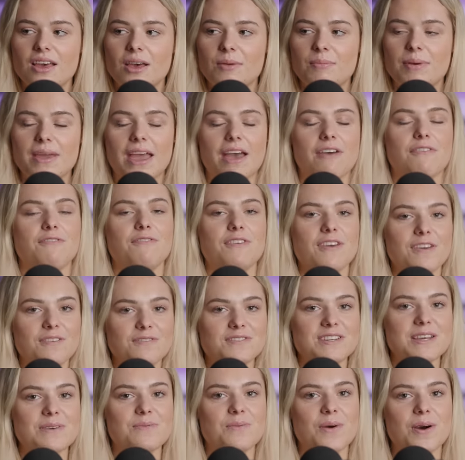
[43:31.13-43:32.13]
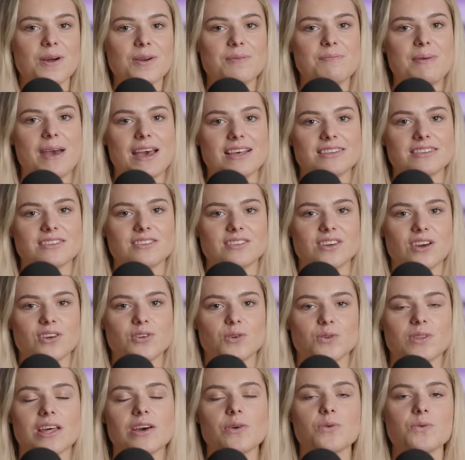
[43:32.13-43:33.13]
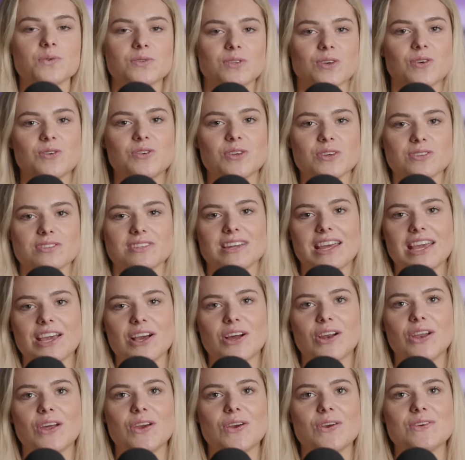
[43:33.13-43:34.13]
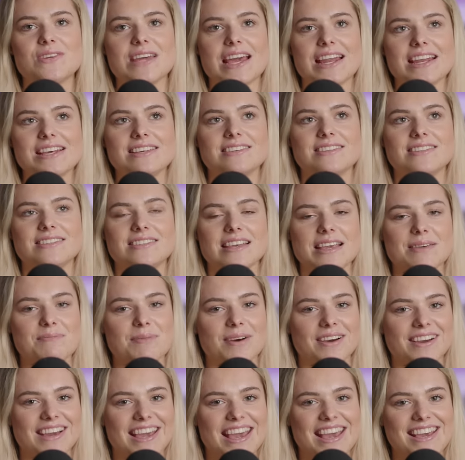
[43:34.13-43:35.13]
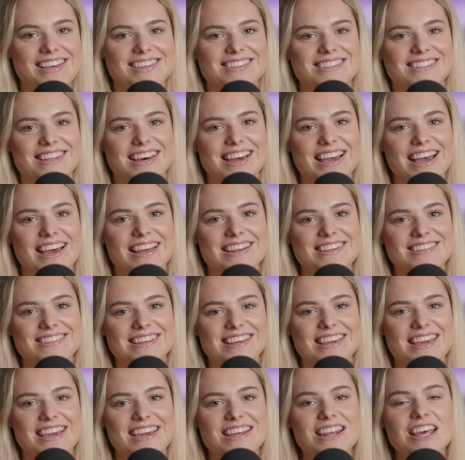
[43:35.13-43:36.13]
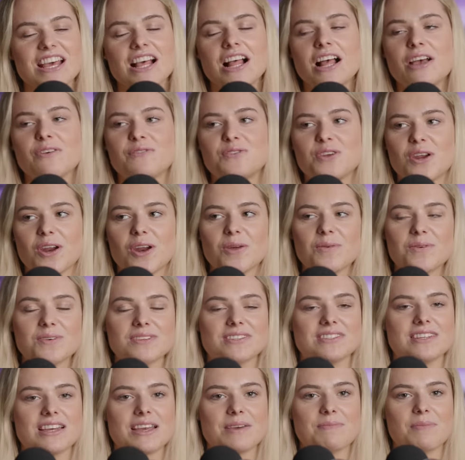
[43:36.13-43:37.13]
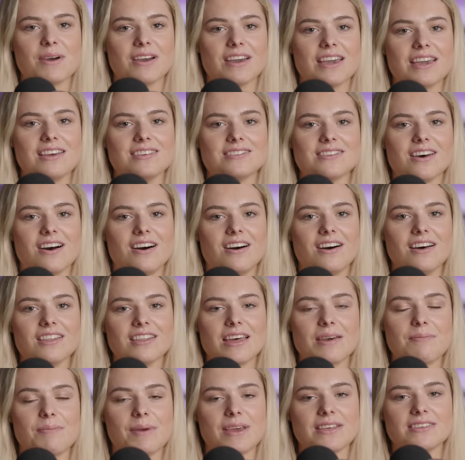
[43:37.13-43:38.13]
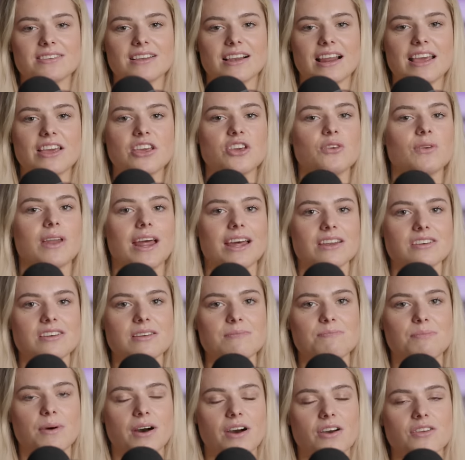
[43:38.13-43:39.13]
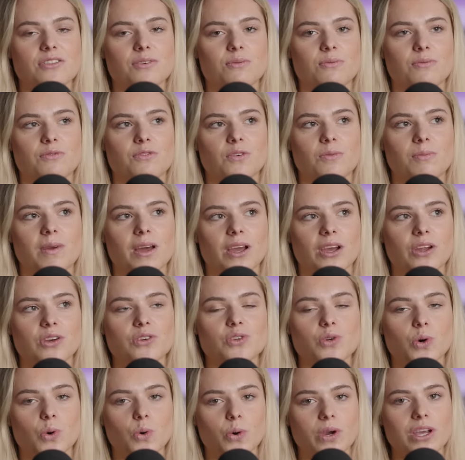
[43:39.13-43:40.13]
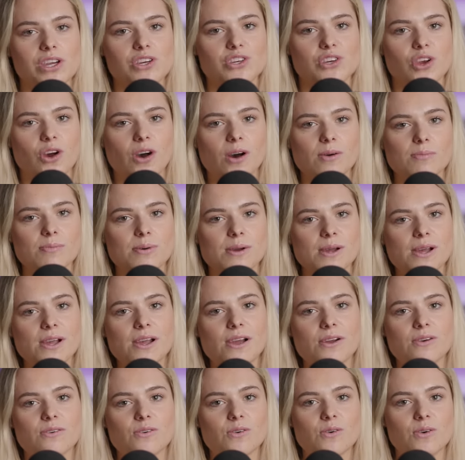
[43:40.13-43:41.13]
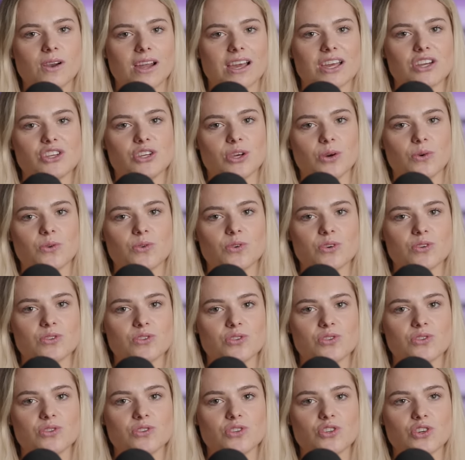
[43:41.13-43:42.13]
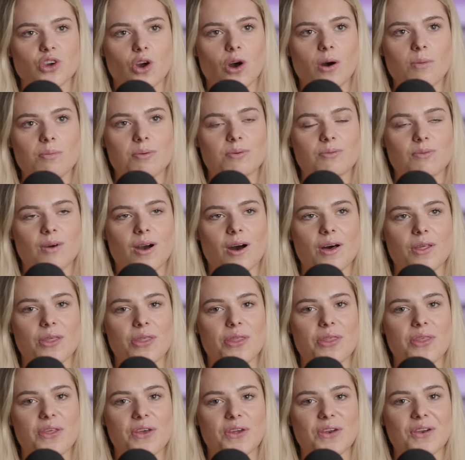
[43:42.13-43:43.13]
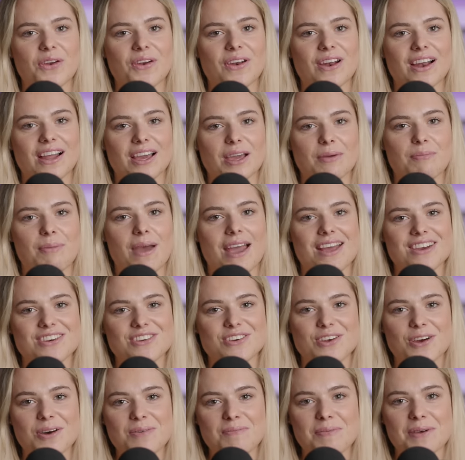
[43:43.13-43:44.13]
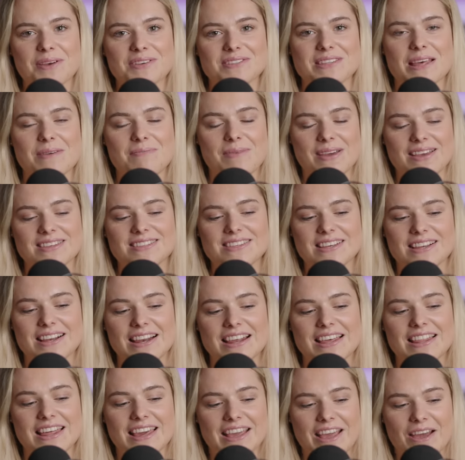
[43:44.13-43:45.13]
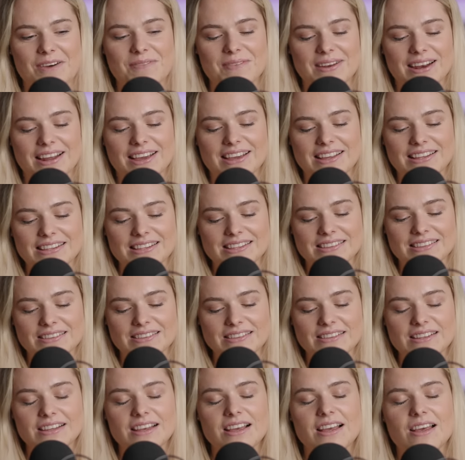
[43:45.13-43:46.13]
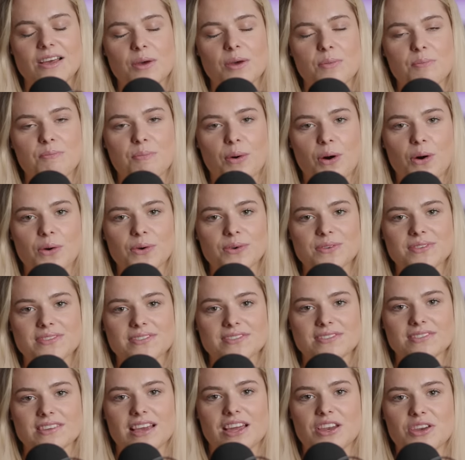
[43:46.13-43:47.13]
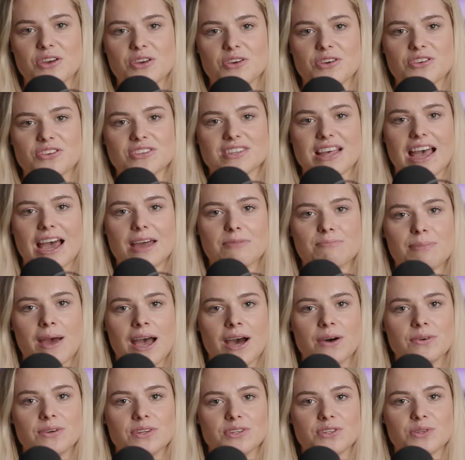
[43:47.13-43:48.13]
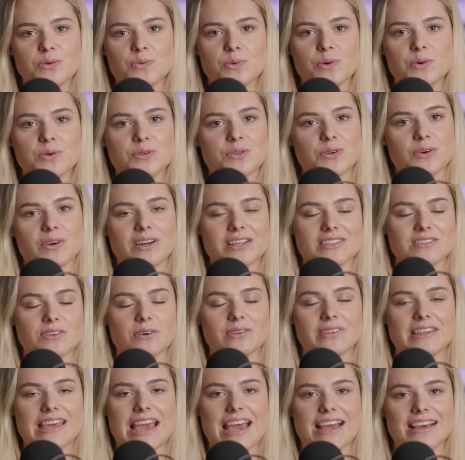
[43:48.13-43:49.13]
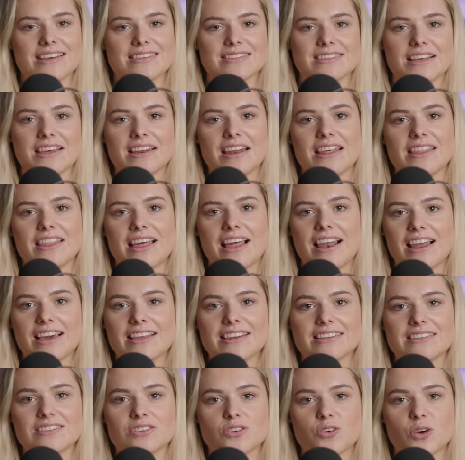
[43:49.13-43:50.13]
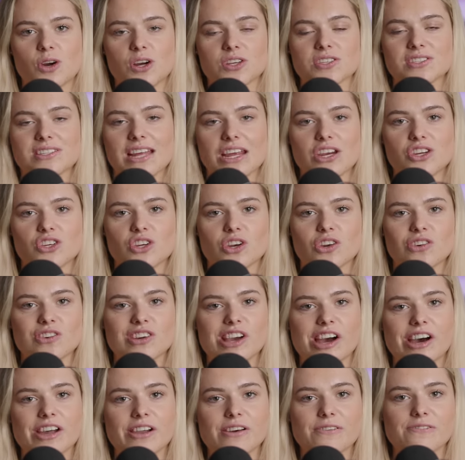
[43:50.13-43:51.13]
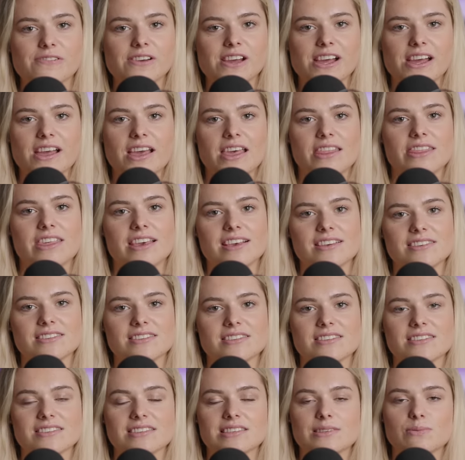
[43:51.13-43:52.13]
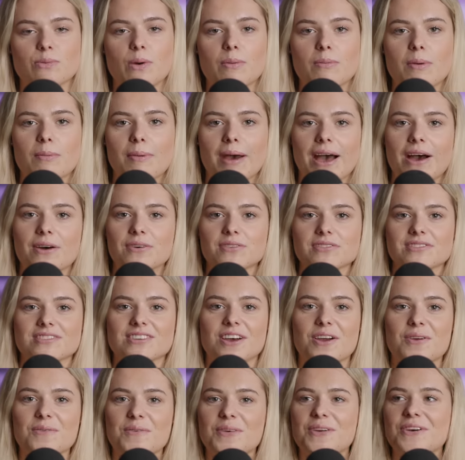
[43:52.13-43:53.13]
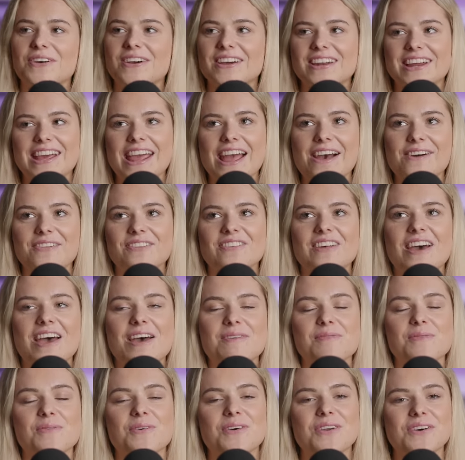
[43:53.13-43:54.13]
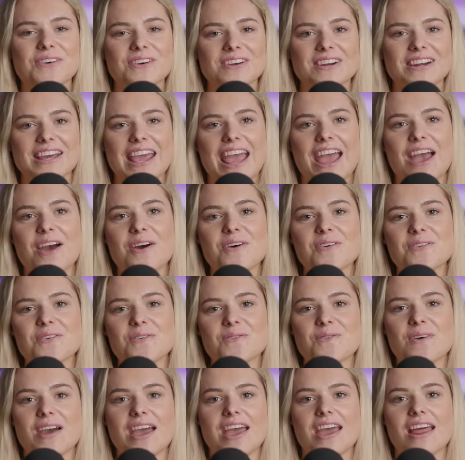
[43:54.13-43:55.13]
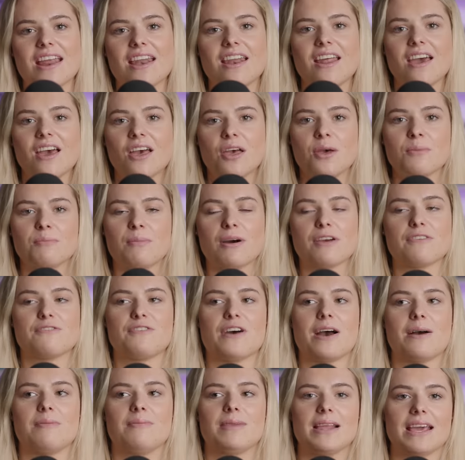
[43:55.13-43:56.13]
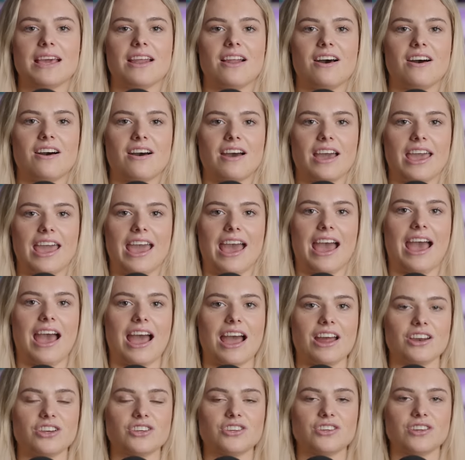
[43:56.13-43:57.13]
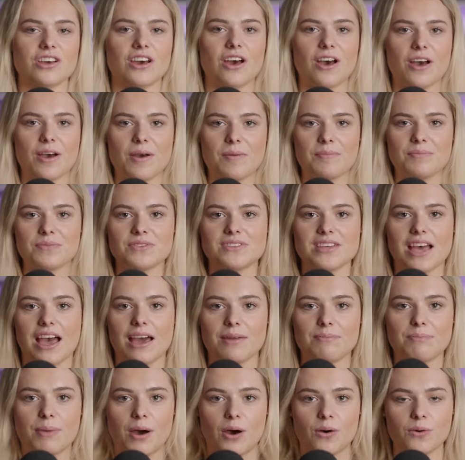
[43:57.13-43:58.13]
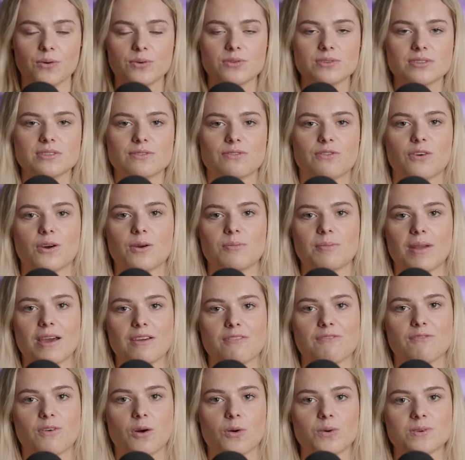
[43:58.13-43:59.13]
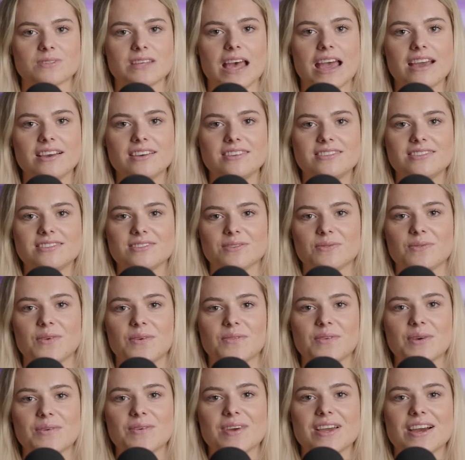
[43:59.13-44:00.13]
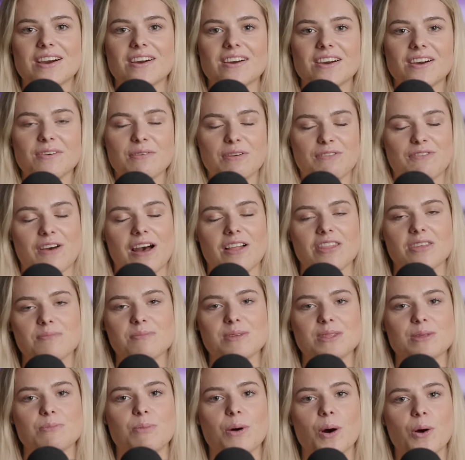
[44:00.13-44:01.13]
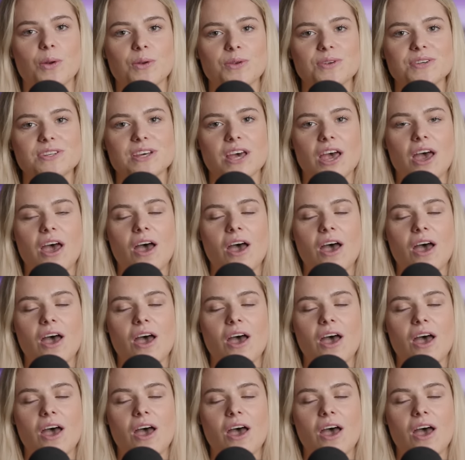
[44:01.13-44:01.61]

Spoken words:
But yeah, 51 pets in total. That also doesn't include any sea monkeys that I had as a kid. If you don't know what sea monkeys are, they're basically, you'd actually buy them from like a toy shop or like a children's shop rather than like a pet shop, because they're basically, they come in like a little box and you just add powder to water and it's got the eggs in, and they're like little crustacean kind of things that swim about. So we're not going to count them. We're not going to count when my family and I hatched tadpoles from like frogs' eggs when we were younger. We found them in the pond.